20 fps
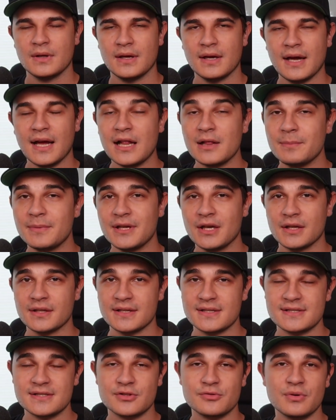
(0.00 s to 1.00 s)
I'll be
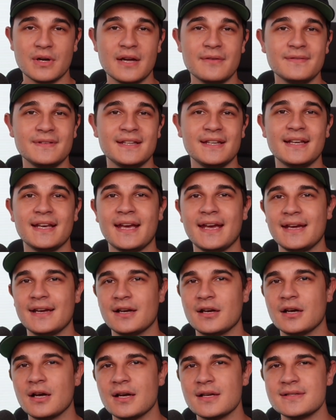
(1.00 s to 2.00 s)
honest, crafting a
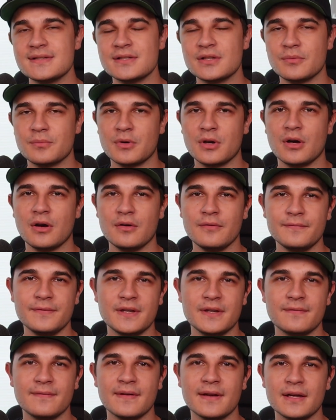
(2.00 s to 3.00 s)
custom
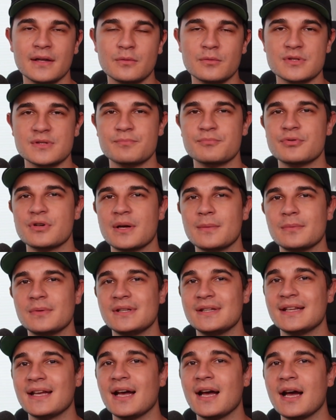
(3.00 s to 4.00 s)
config file was
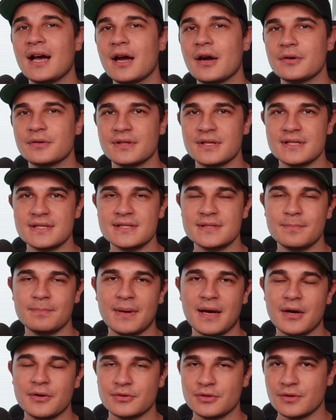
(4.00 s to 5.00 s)
probably the hardest
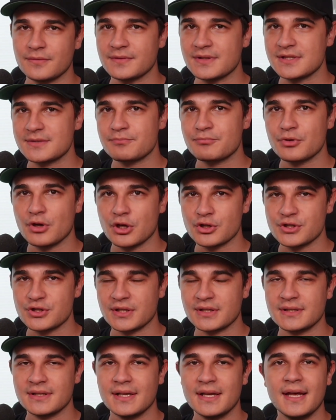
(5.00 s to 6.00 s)
part of this
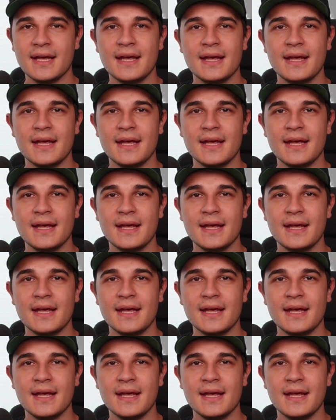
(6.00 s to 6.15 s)
project.